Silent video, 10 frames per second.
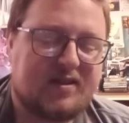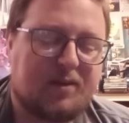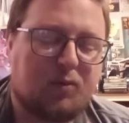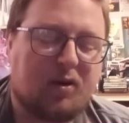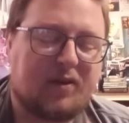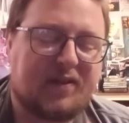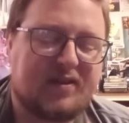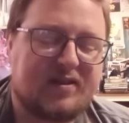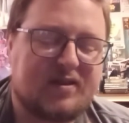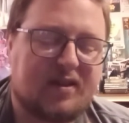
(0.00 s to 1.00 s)
Tim Roth
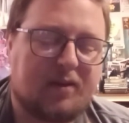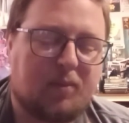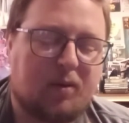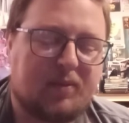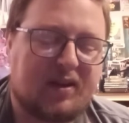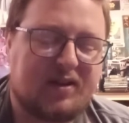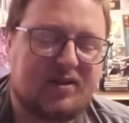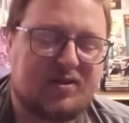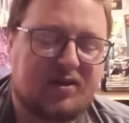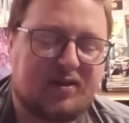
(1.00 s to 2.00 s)
as the
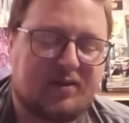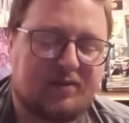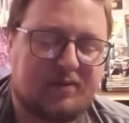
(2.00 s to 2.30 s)
Abomination